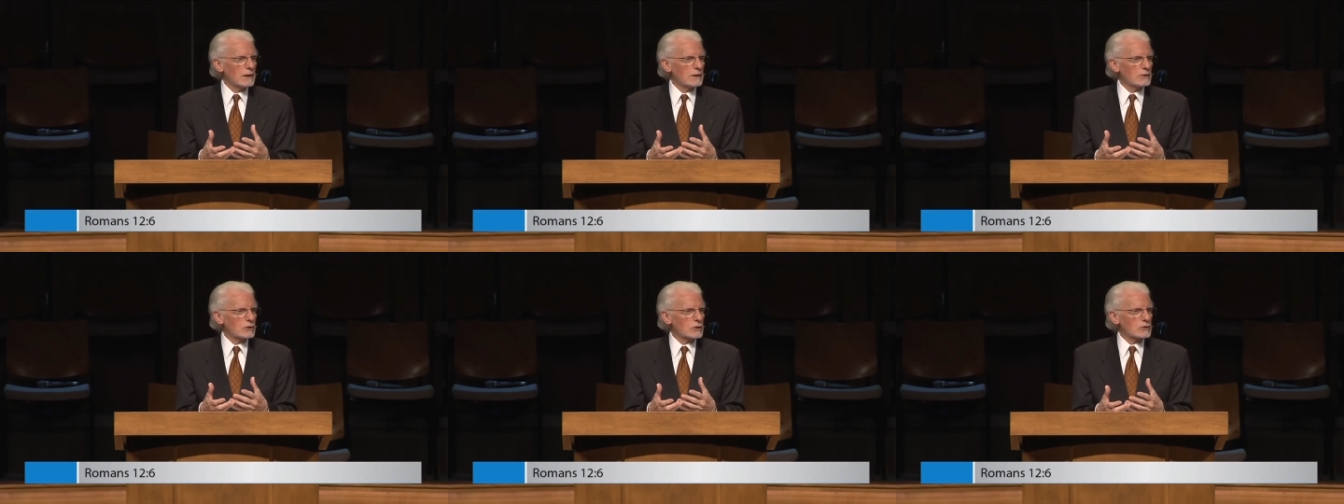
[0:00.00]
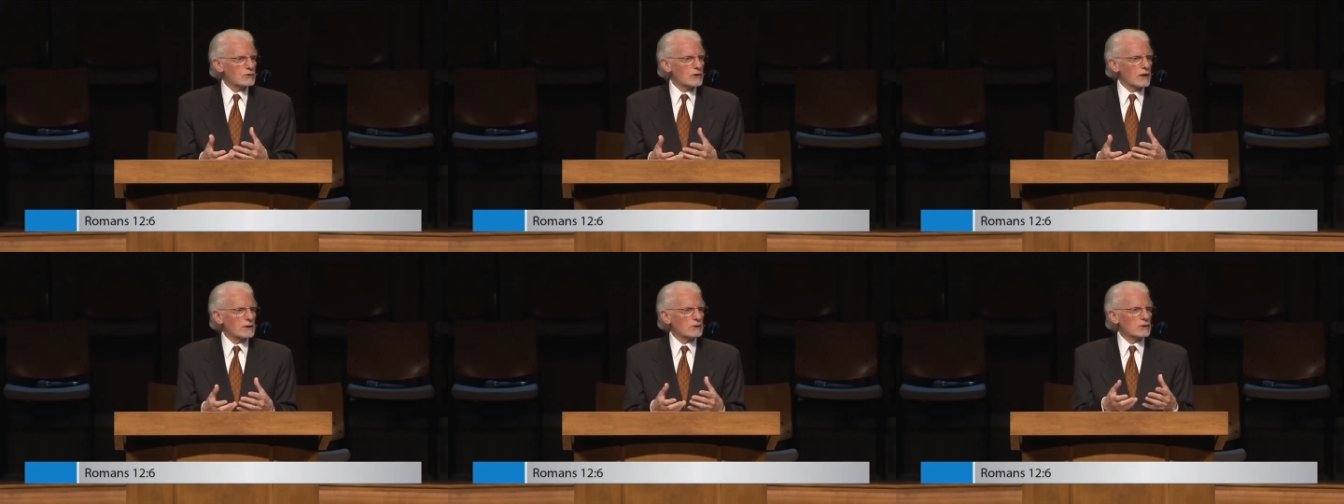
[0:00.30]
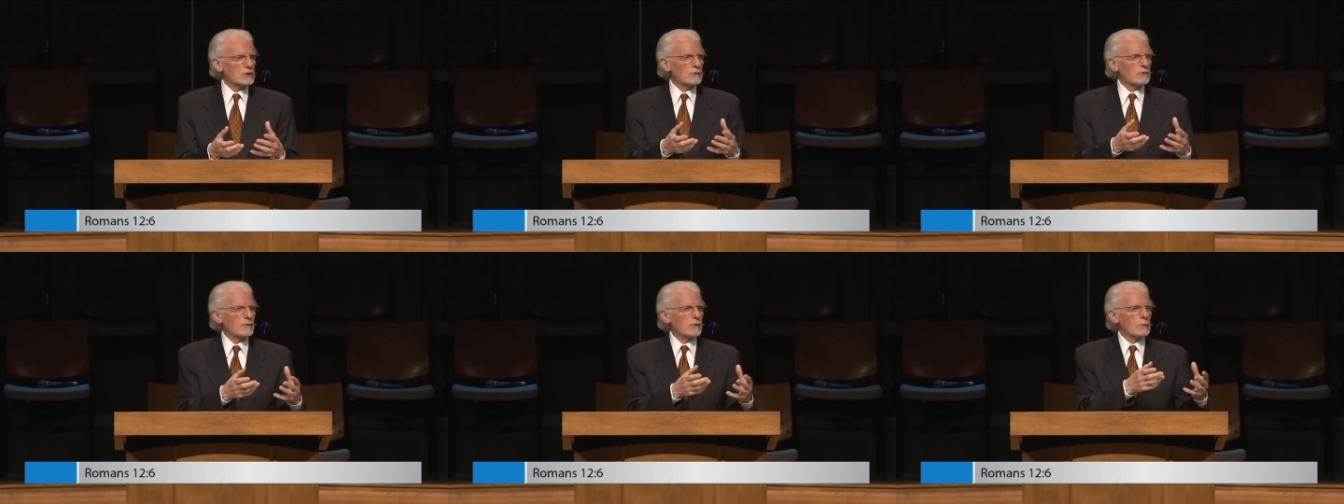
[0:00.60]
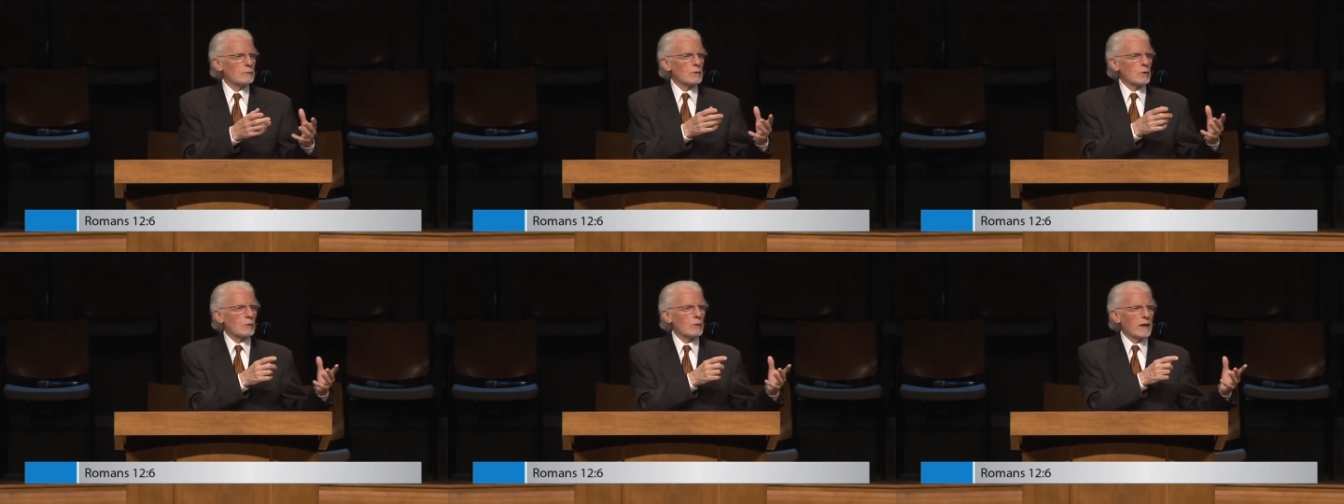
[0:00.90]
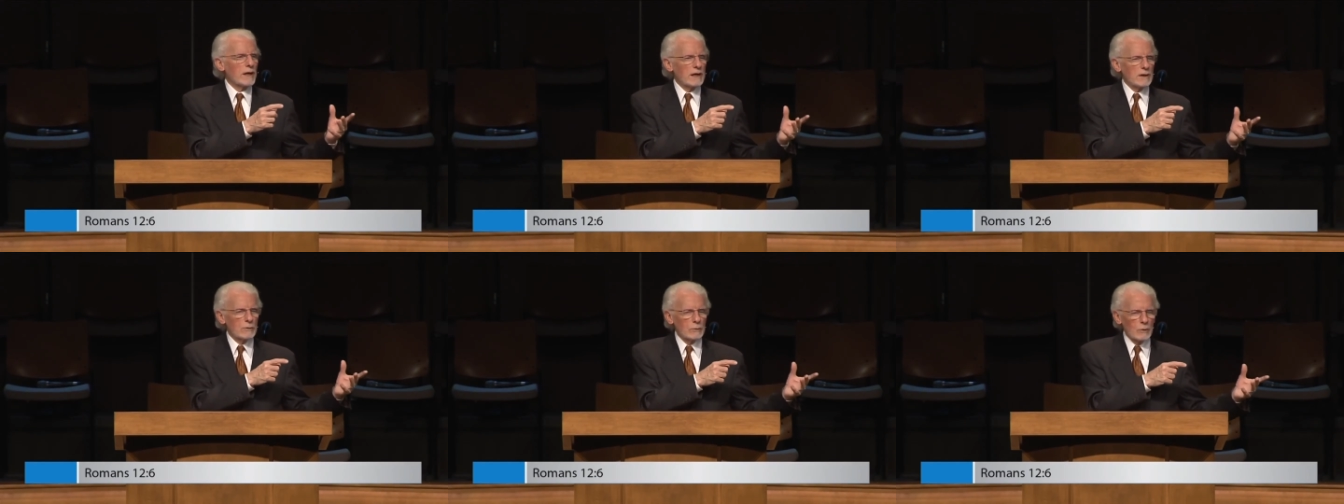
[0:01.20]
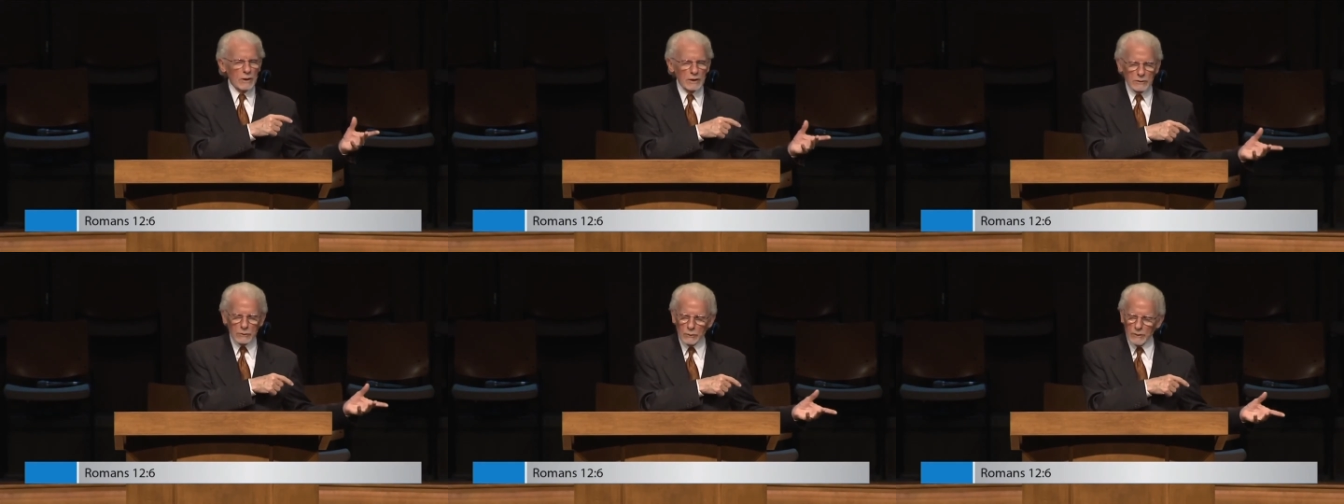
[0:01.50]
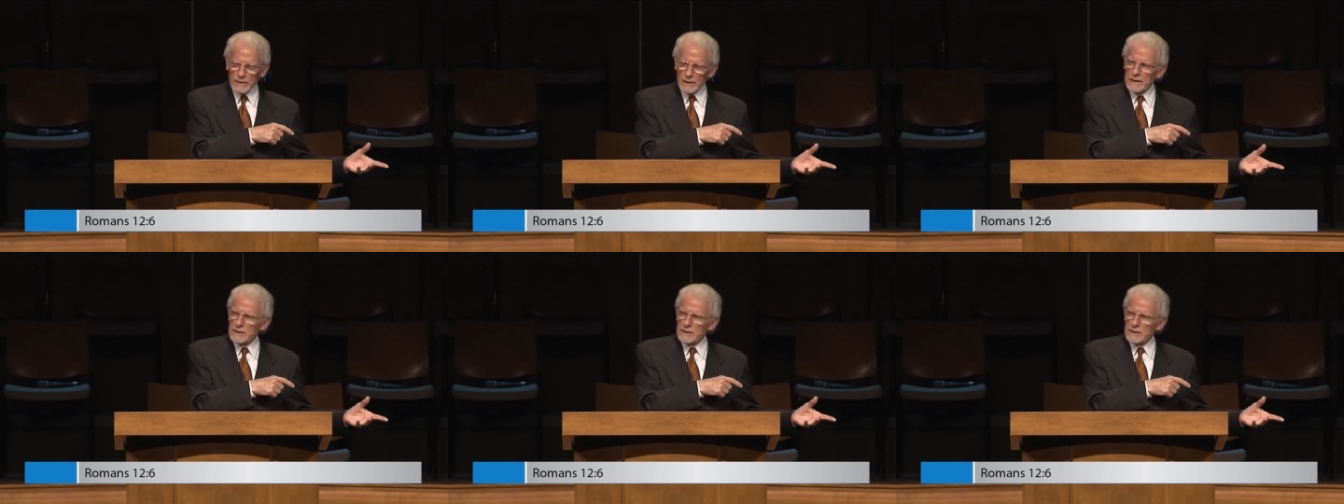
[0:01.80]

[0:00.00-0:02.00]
in distinction from the way he worked with